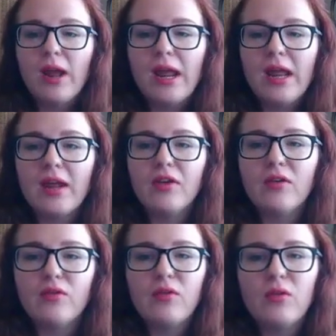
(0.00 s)
And
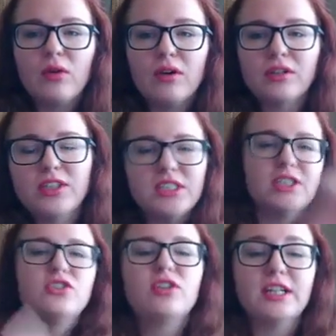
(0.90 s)
for just
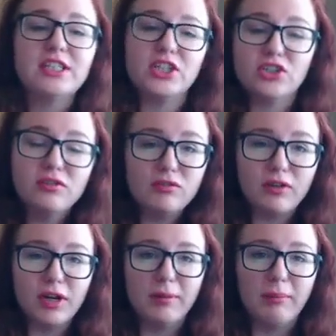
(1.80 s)
to transition
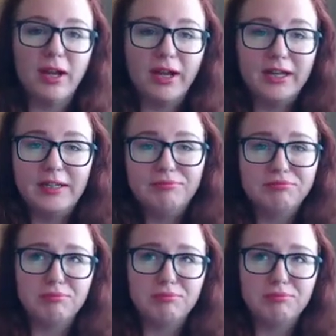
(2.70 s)
from my